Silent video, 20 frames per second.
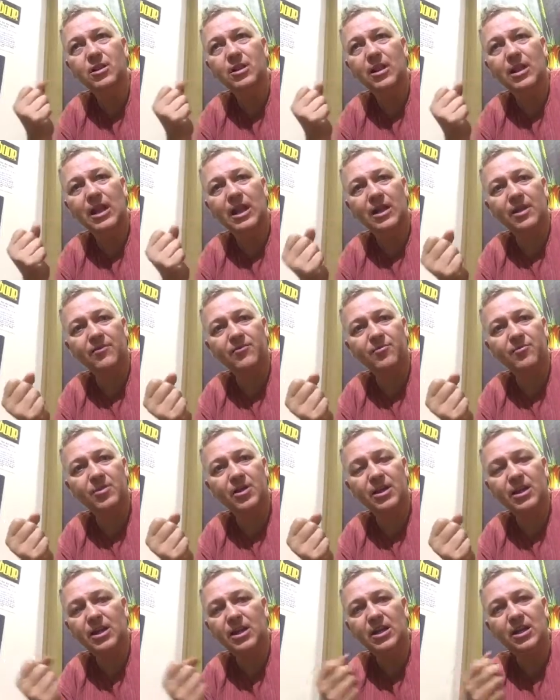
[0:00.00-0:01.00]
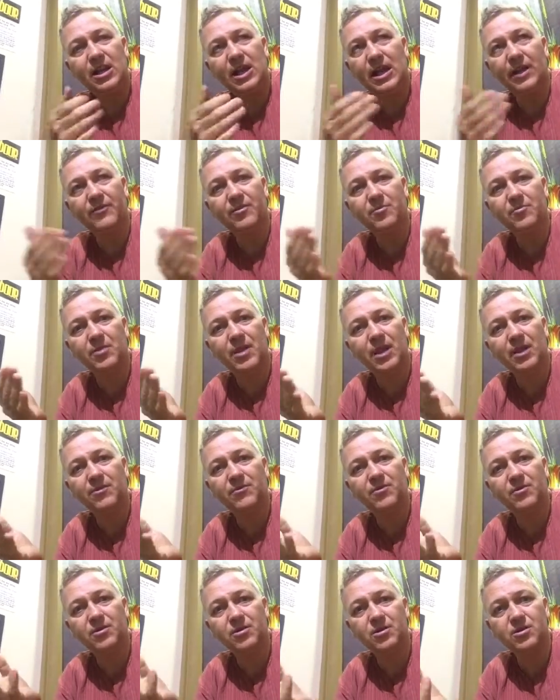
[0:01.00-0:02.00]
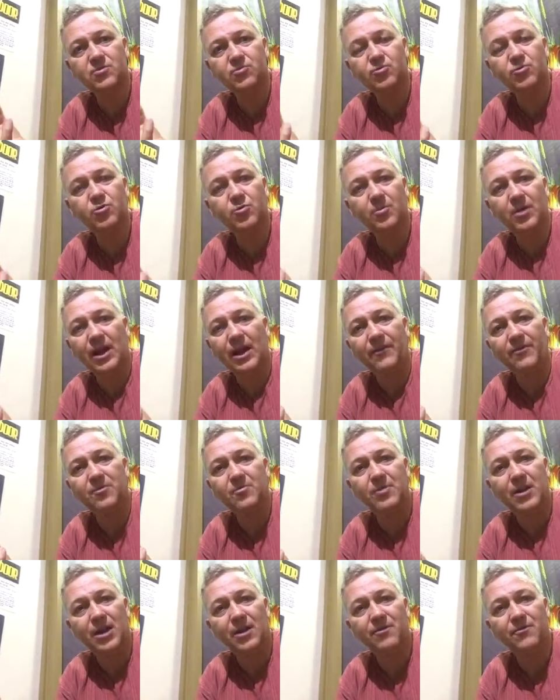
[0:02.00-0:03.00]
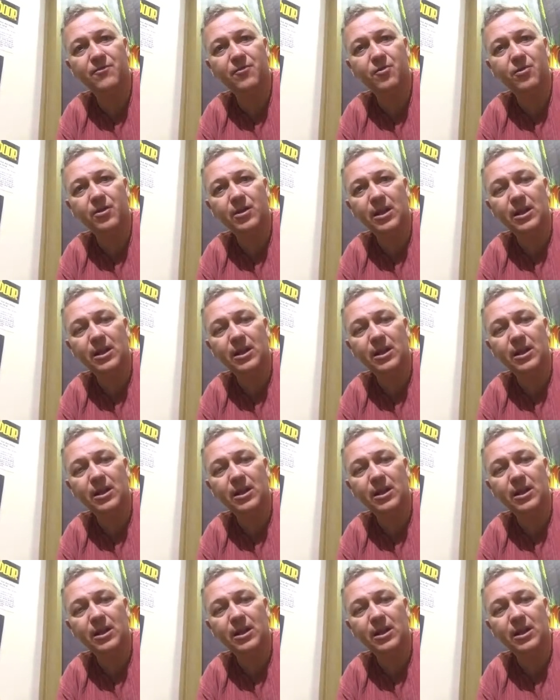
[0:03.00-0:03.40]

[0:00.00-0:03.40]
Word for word: lack of money, I haven't paid for this room. I haven't paid for it.